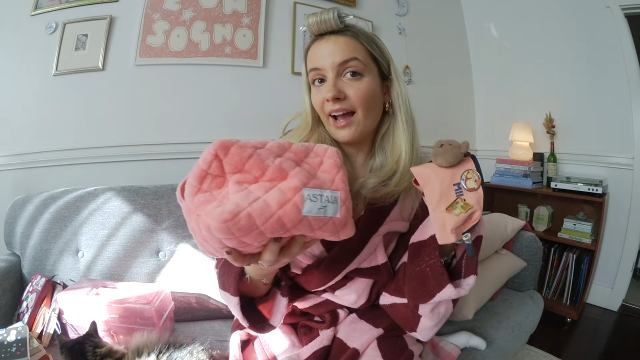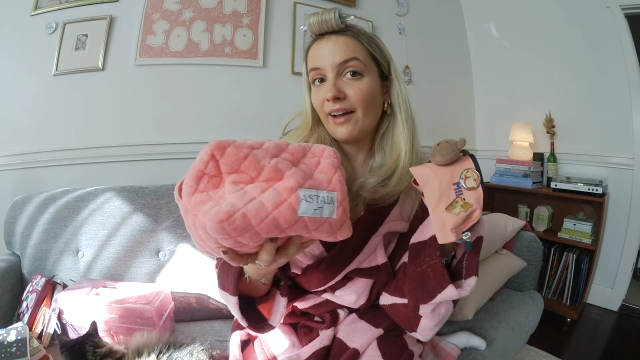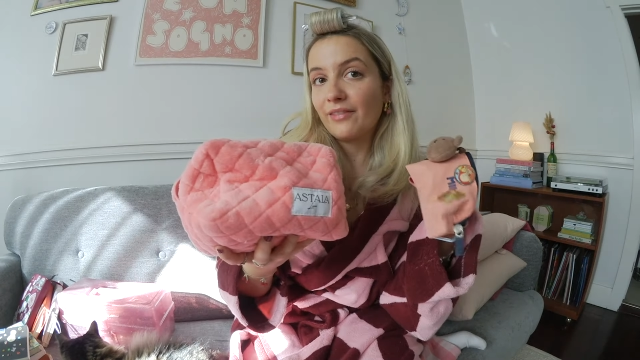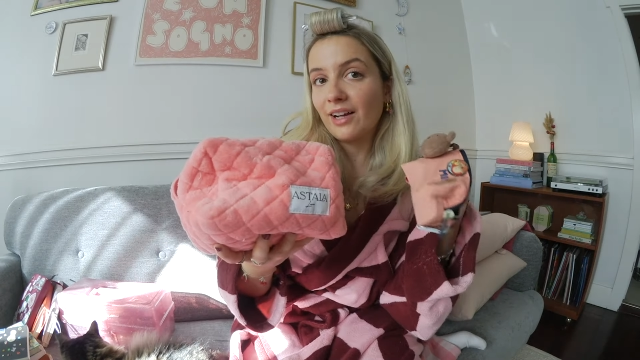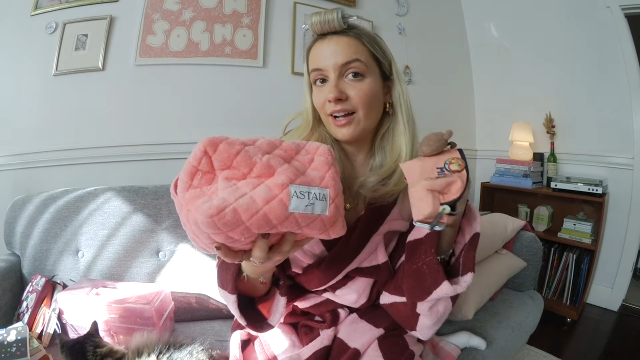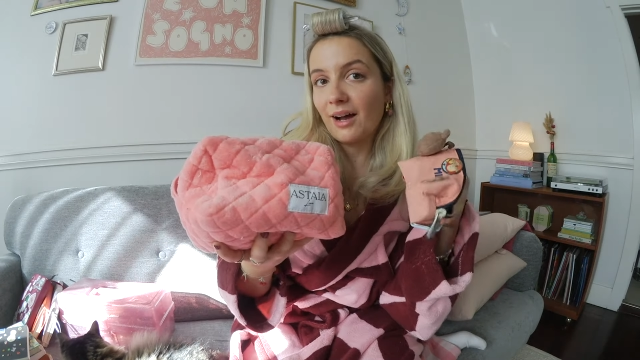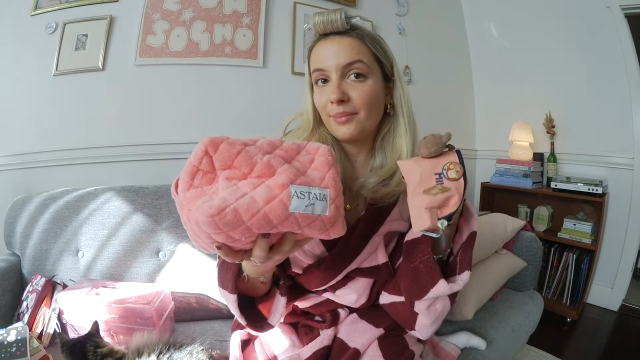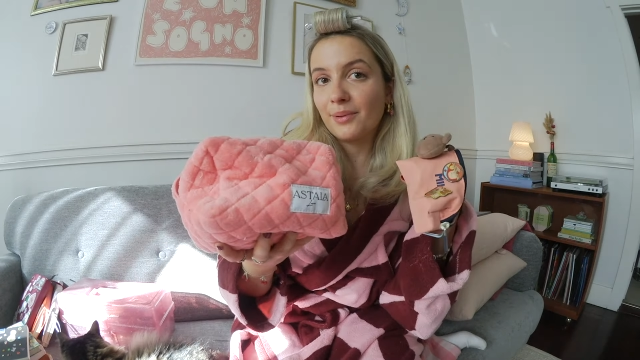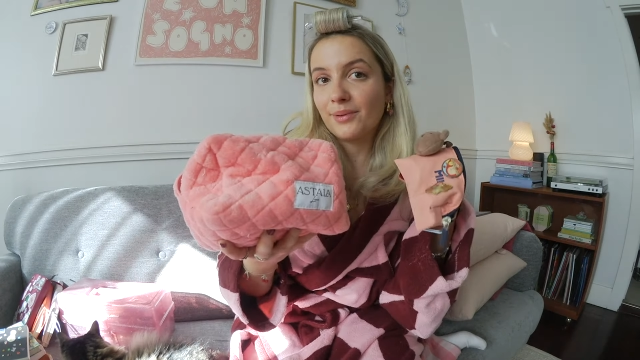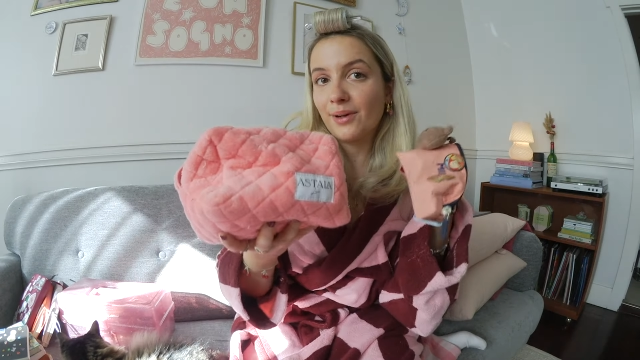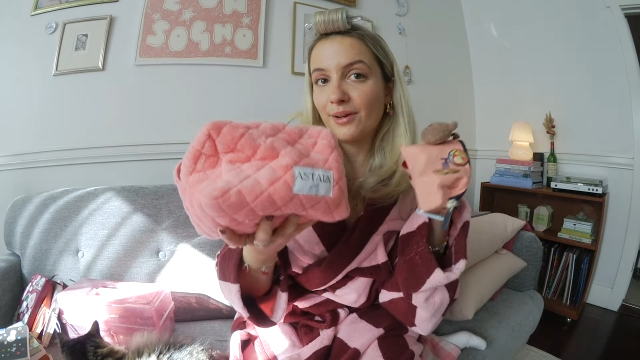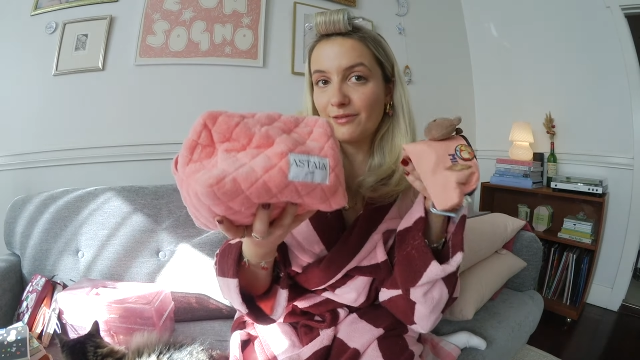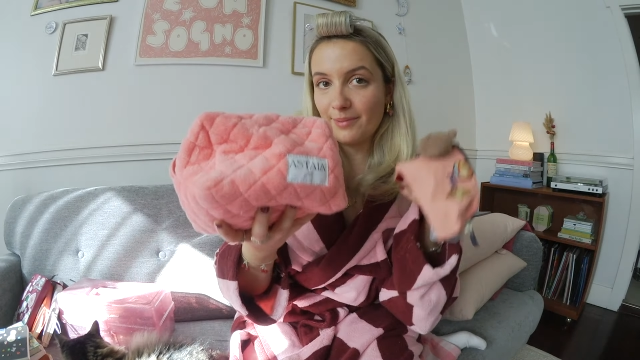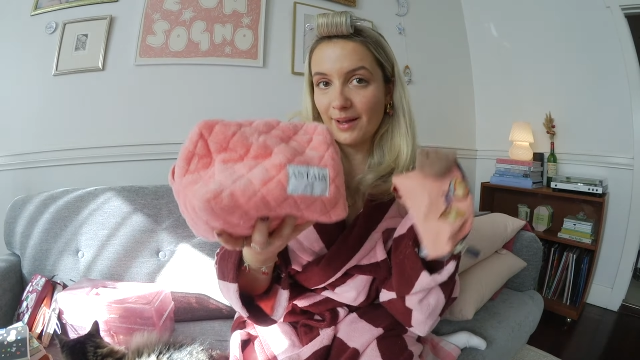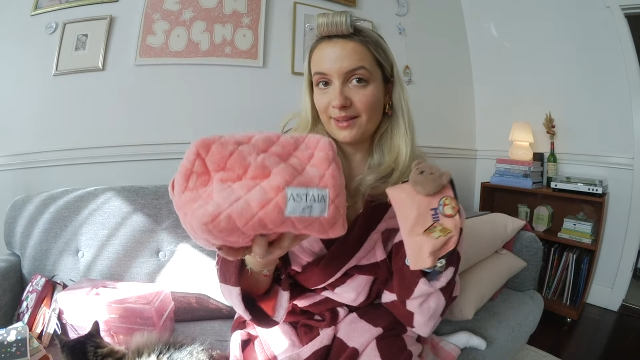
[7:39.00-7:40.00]
I have a couple
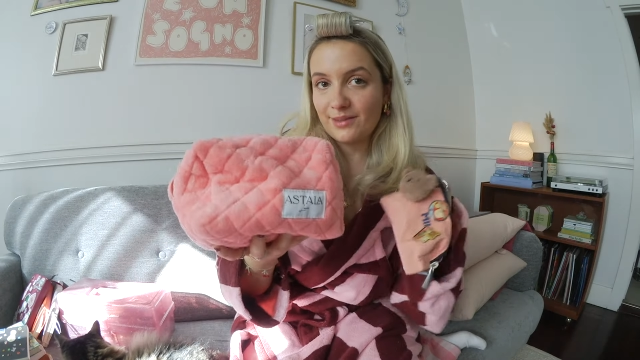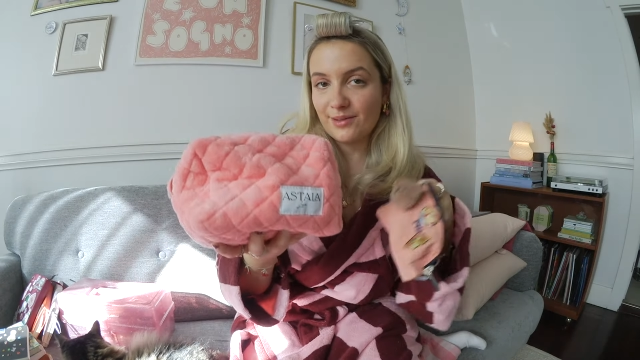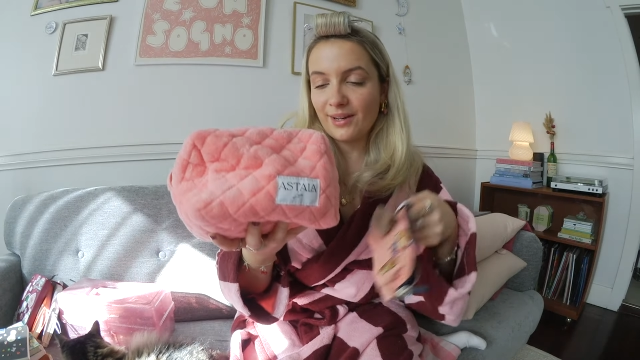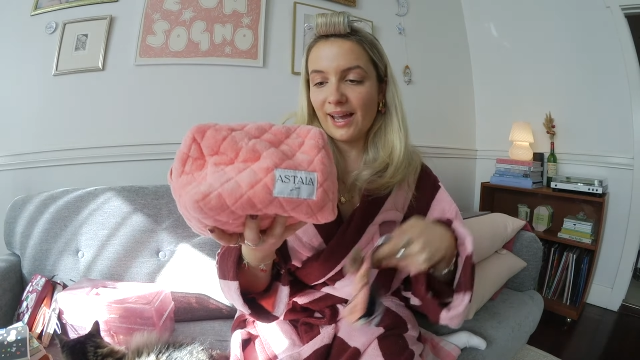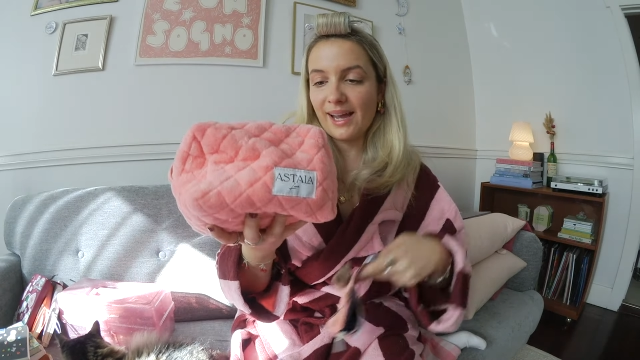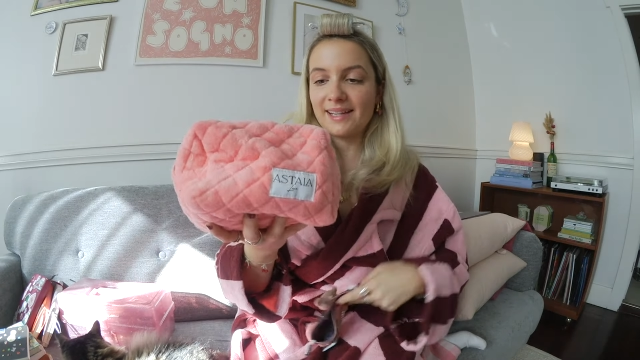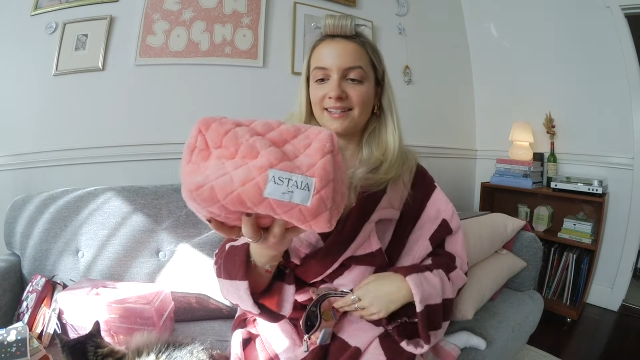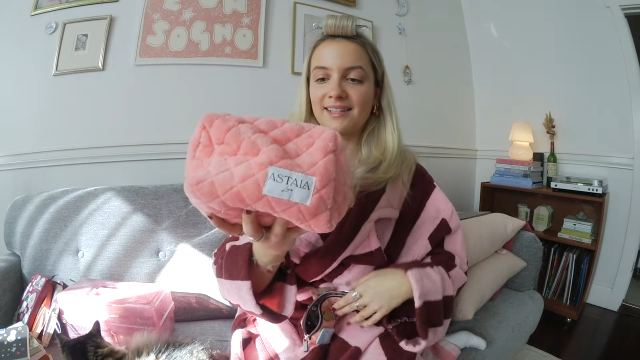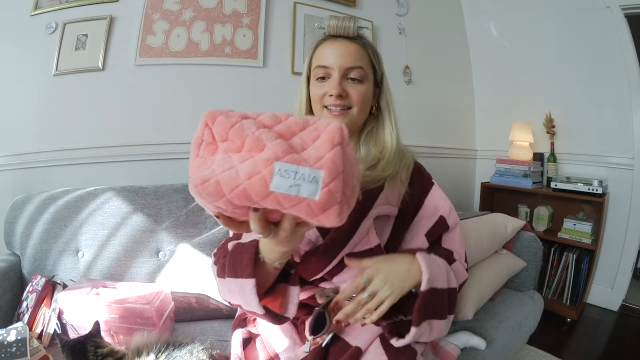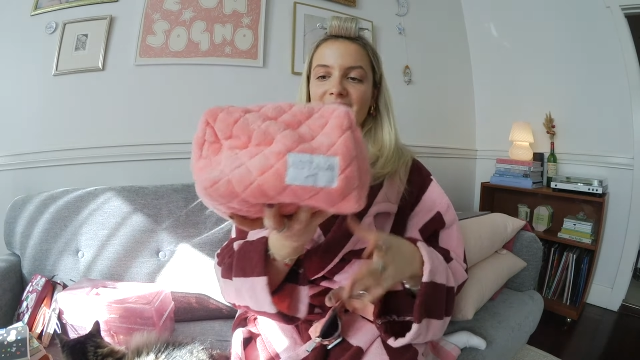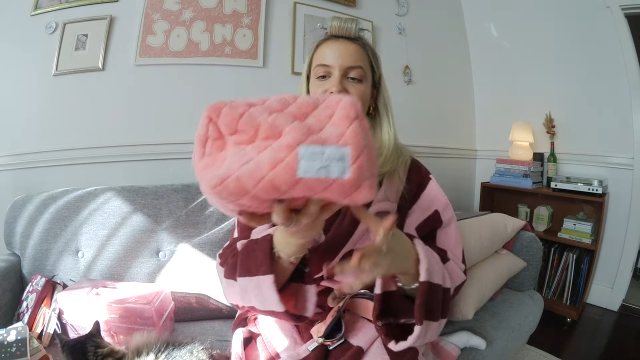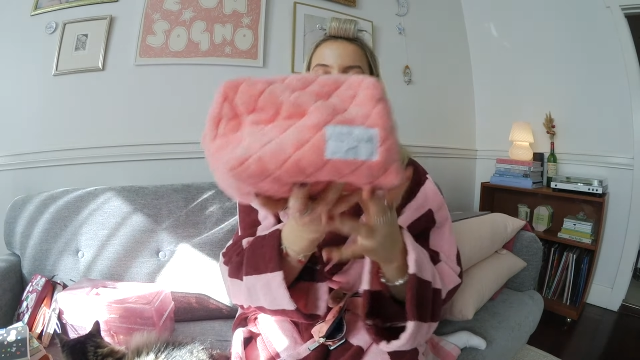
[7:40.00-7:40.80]
of pencil cases.